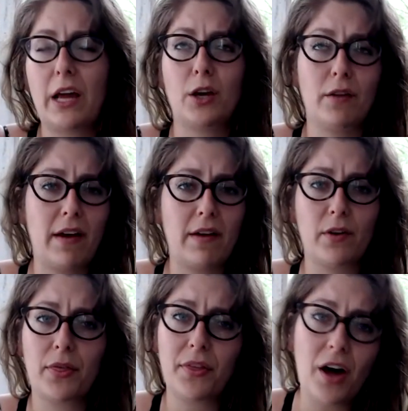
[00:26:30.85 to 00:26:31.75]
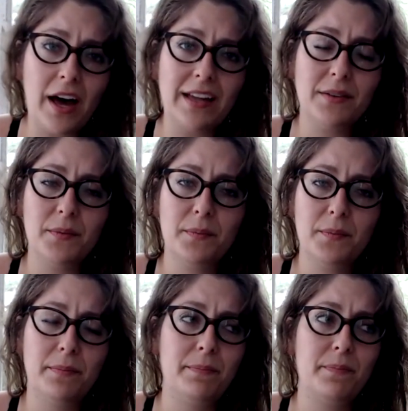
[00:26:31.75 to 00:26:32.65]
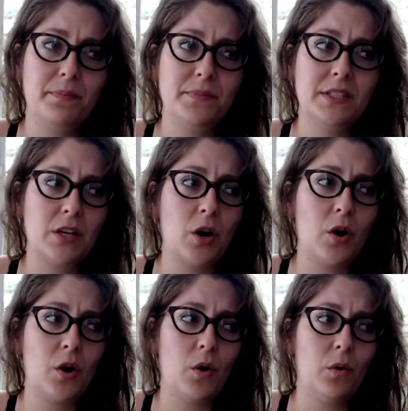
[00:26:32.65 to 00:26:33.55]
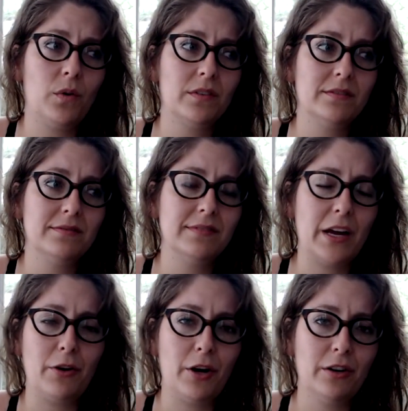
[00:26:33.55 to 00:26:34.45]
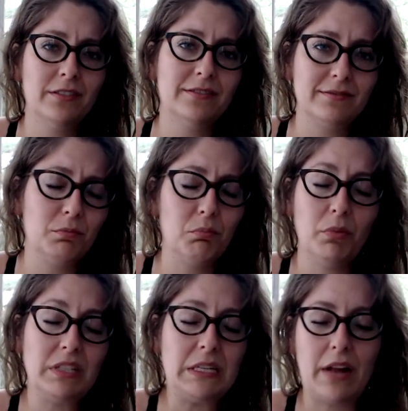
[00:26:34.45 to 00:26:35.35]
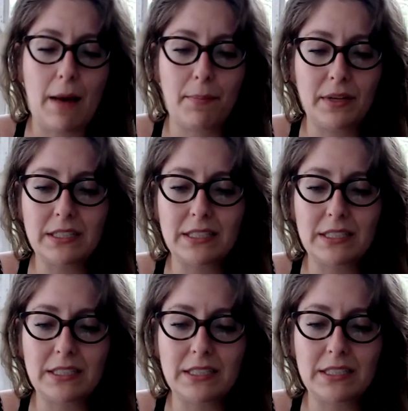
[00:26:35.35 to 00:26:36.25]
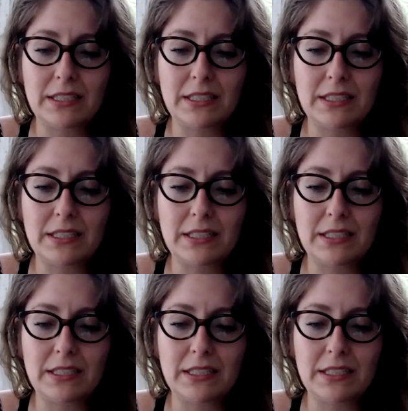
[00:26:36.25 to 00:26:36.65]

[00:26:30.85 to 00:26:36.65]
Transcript: It's way more than I could have ever thought. So I don't know. Let's see.